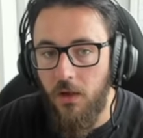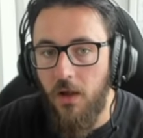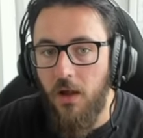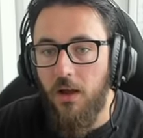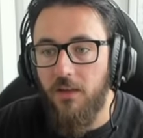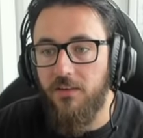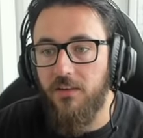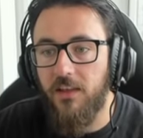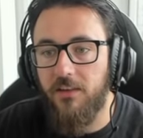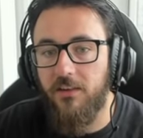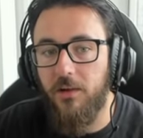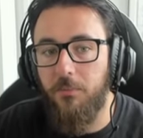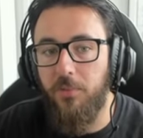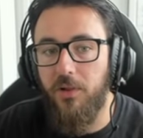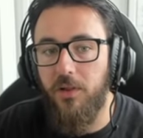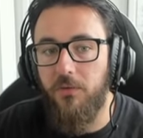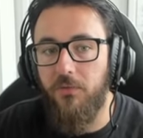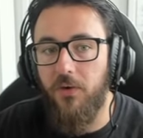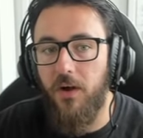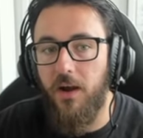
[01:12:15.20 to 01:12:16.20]
So that's
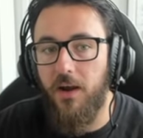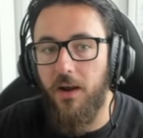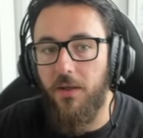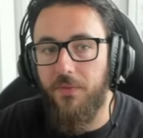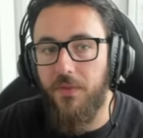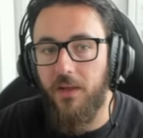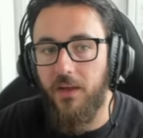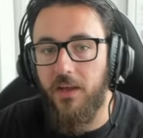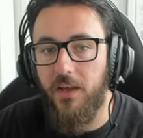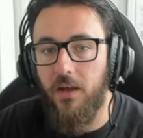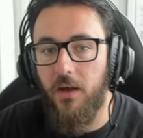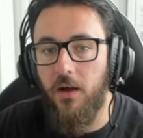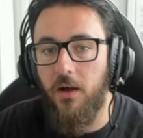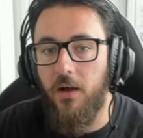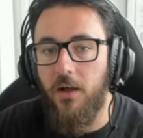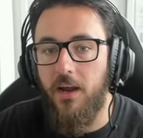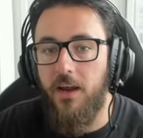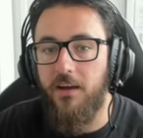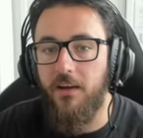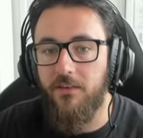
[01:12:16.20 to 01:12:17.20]
completely fine. I think
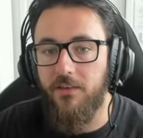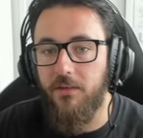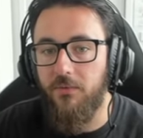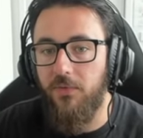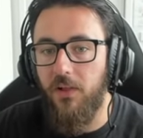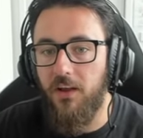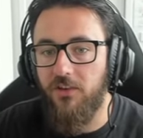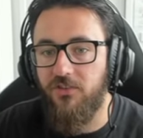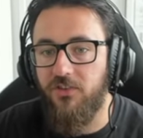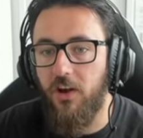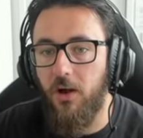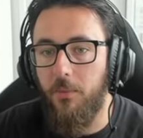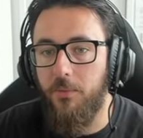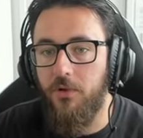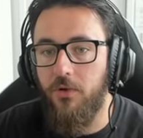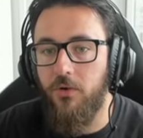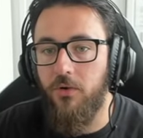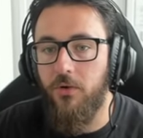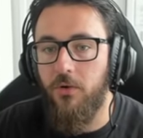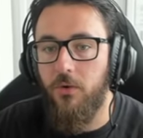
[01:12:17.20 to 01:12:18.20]
here he does the flash
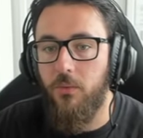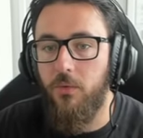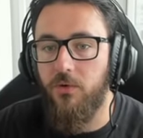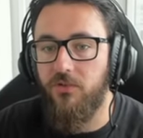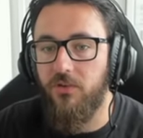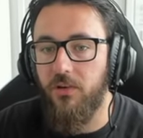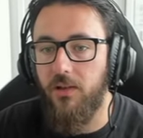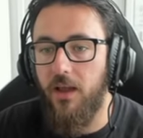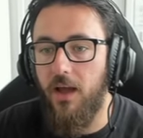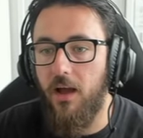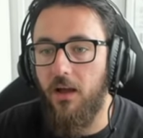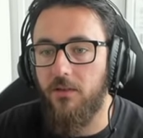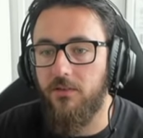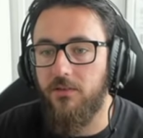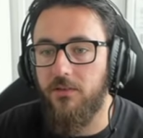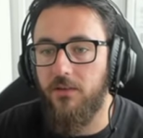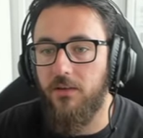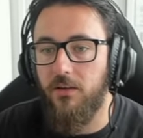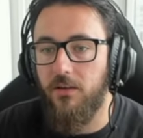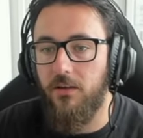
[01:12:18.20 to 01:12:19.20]
W, which
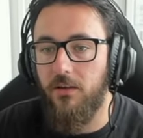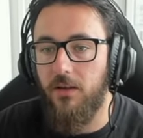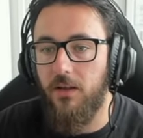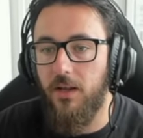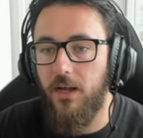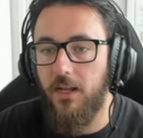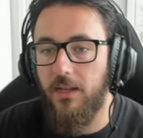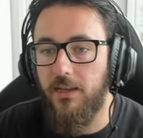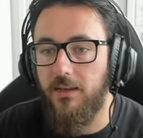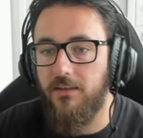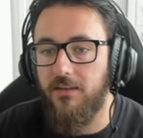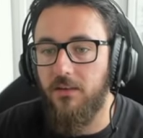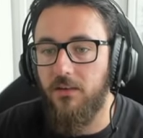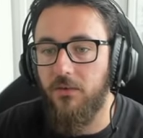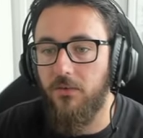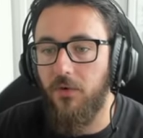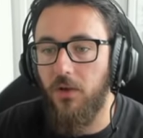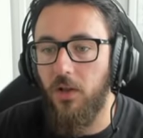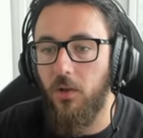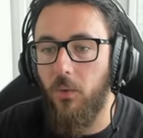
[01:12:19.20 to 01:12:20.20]
allows uh, Lee Sin to
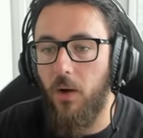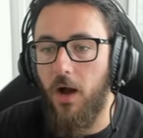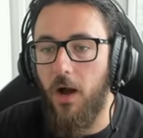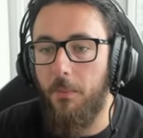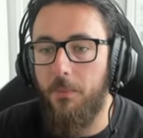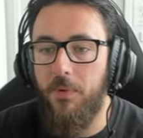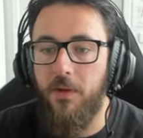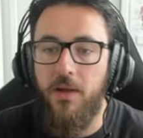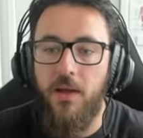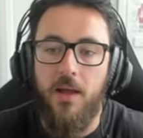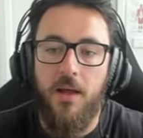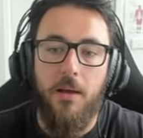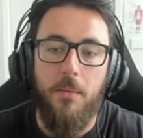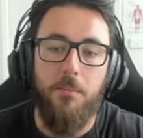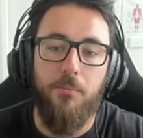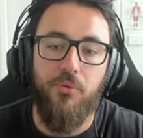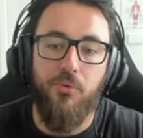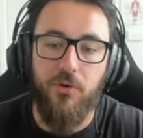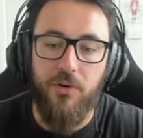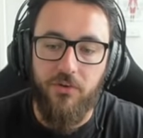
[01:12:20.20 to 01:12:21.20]
follow up.
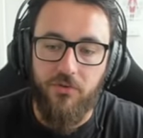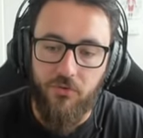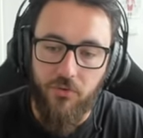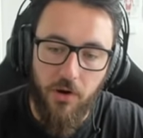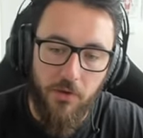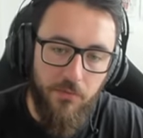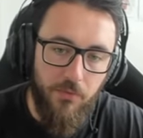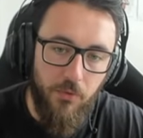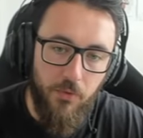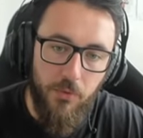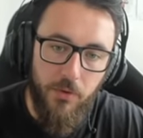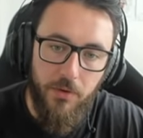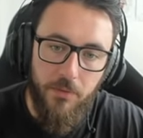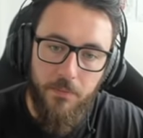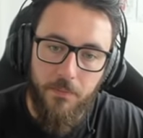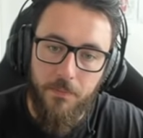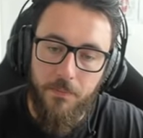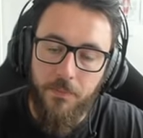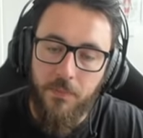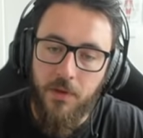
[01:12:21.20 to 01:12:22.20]
Pretty straightforward.
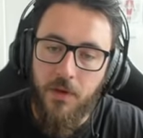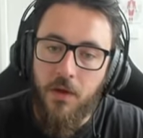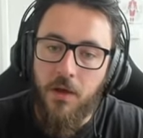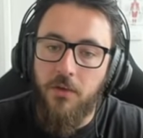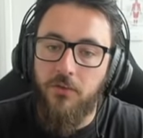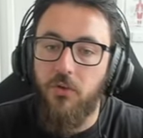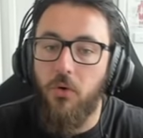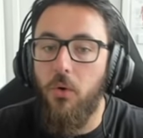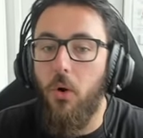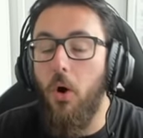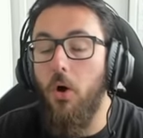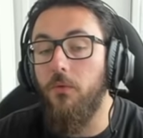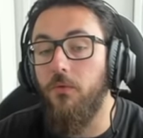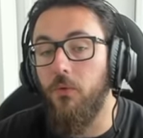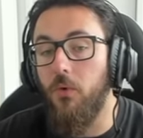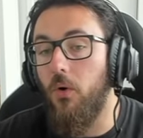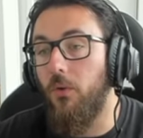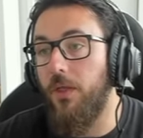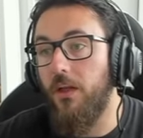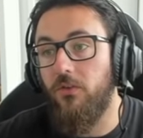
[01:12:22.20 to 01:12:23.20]
So
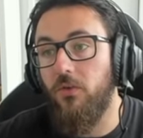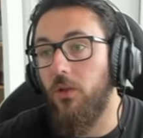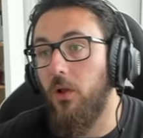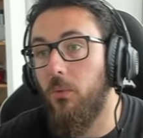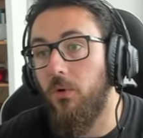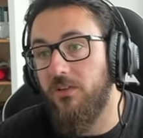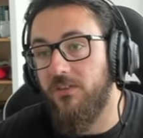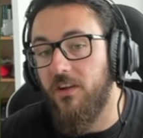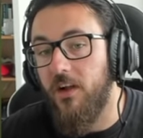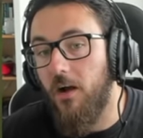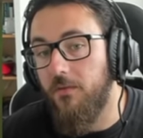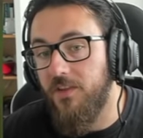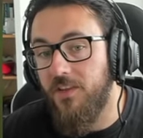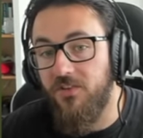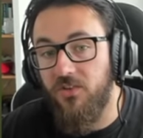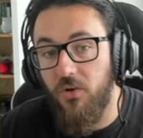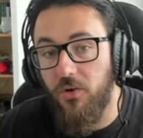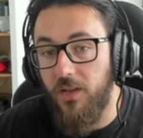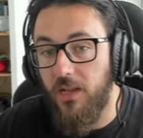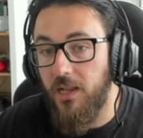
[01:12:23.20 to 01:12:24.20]
overall, that's all I wanted to cover,
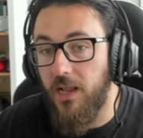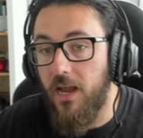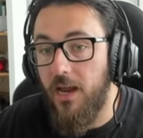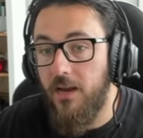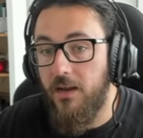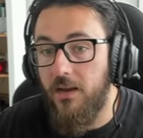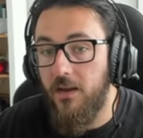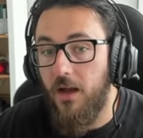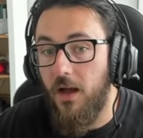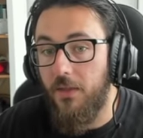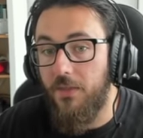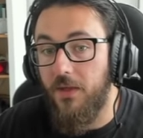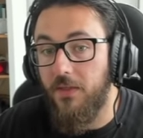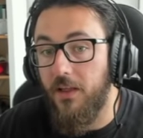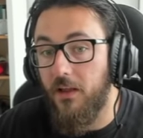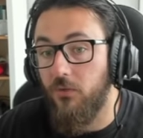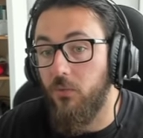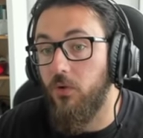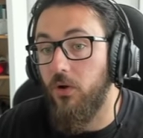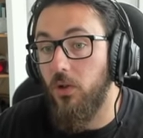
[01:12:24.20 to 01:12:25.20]
this early lane. I think
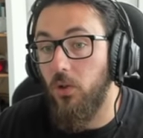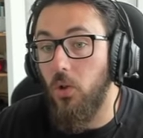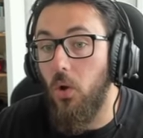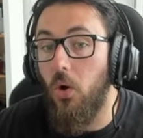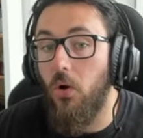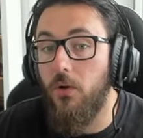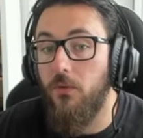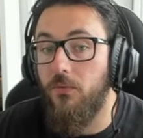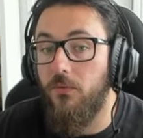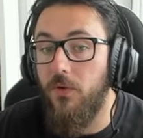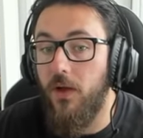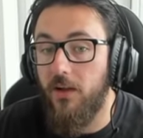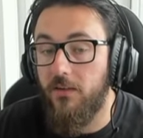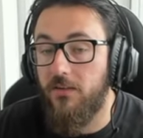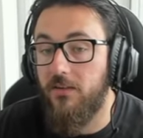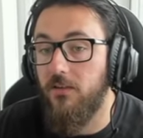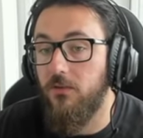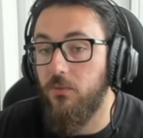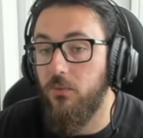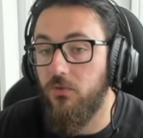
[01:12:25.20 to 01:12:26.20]
that's where a lot of
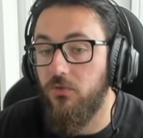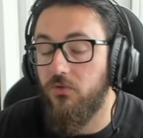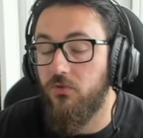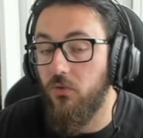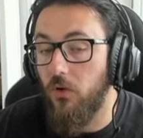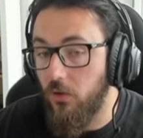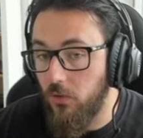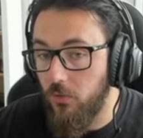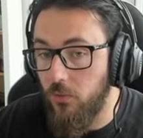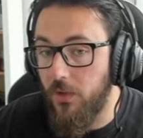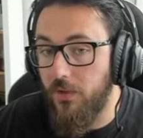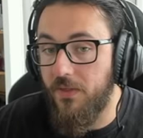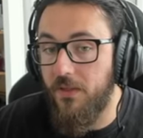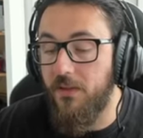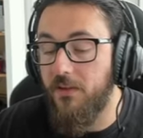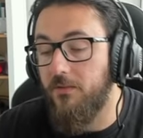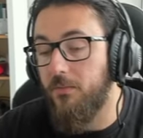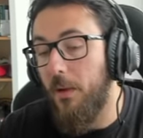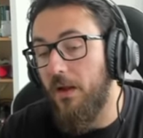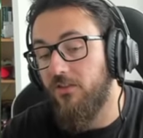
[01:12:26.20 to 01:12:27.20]
Vexes will struggle with in
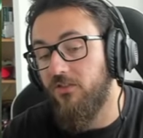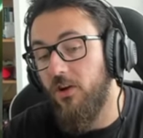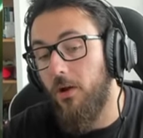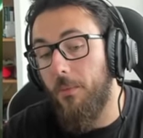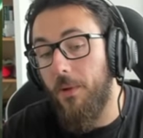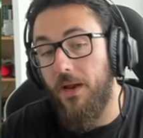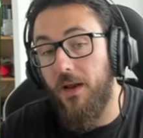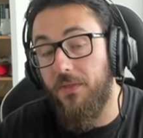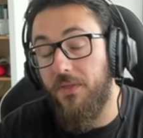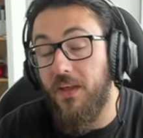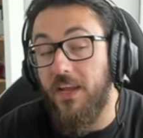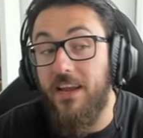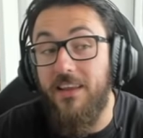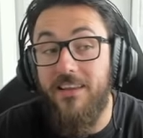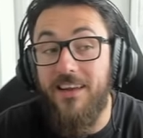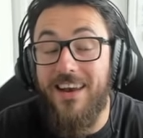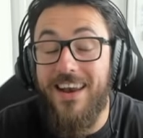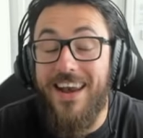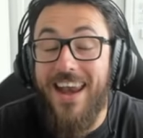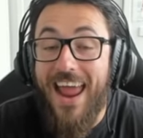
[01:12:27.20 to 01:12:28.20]
this matchup, and I think he
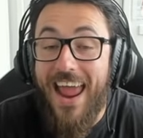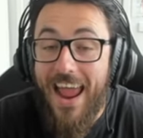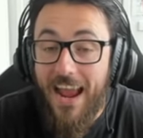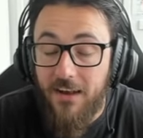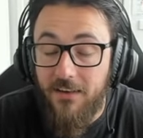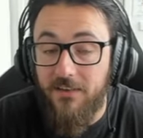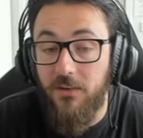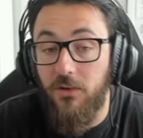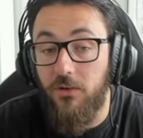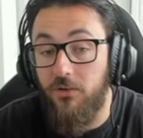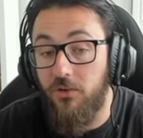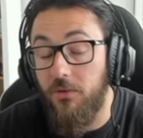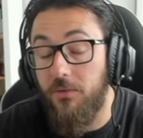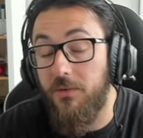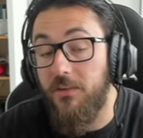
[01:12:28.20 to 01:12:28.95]
did an excellent job.